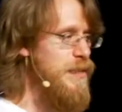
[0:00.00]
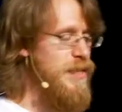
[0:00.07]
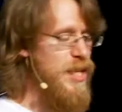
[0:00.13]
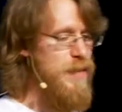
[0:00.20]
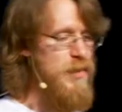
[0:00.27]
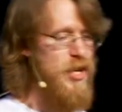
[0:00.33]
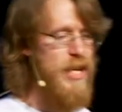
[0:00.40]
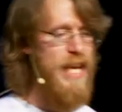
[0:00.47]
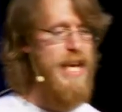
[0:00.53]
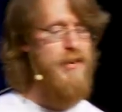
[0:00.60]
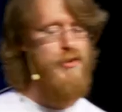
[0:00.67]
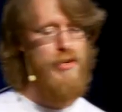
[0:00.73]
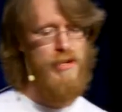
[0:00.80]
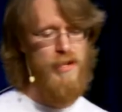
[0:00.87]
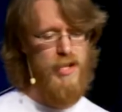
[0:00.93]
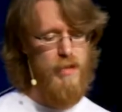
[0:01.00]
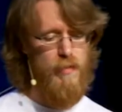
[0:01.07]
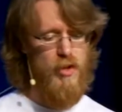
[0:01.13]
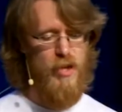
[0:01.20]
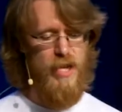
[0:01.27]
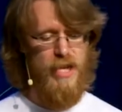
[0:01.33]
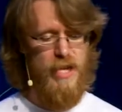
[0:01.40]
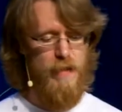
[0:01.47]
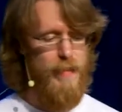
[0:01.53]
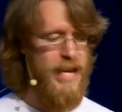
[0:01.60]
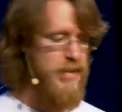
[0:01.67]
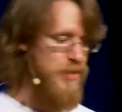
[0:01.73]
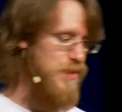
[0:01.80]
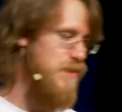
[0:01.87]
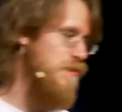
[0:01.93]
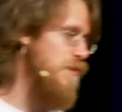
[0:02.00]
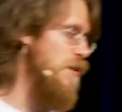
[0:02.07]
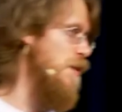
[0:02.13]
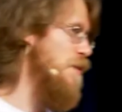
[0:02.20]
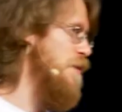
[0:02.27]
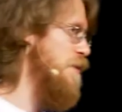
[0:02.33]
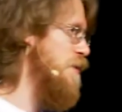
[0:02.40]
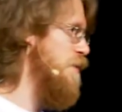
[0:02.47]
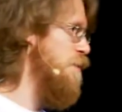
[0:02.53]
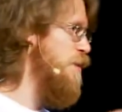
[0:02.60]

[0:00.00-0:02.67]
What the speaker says: communication, community, patience for others,